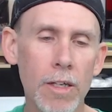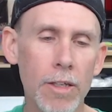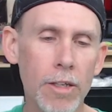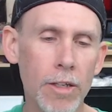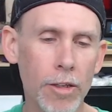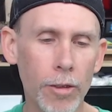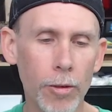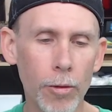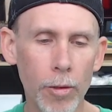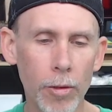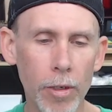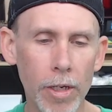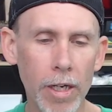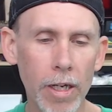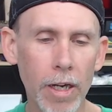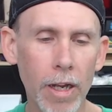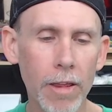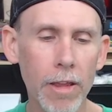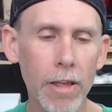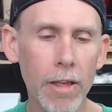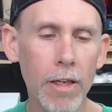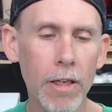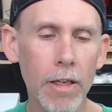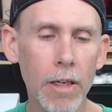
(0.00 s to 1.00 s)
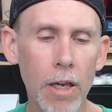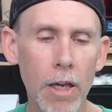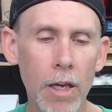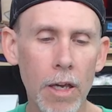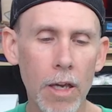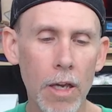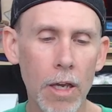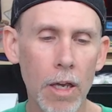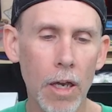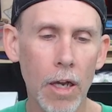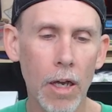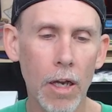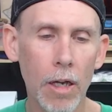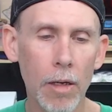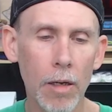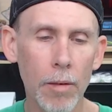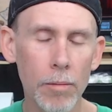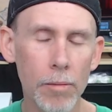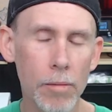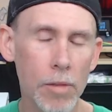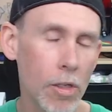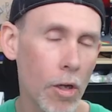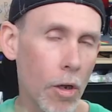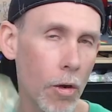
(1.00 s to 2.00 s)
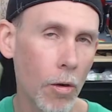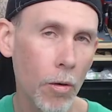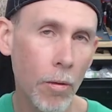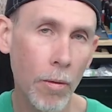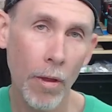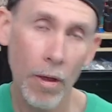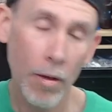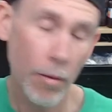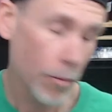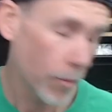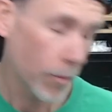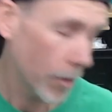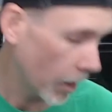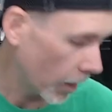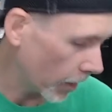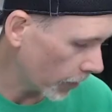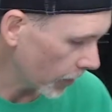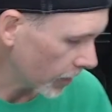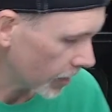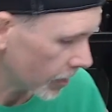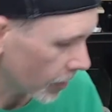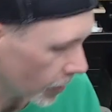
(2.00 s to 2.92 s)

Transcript: to the green, I think. Um, so, but anyway,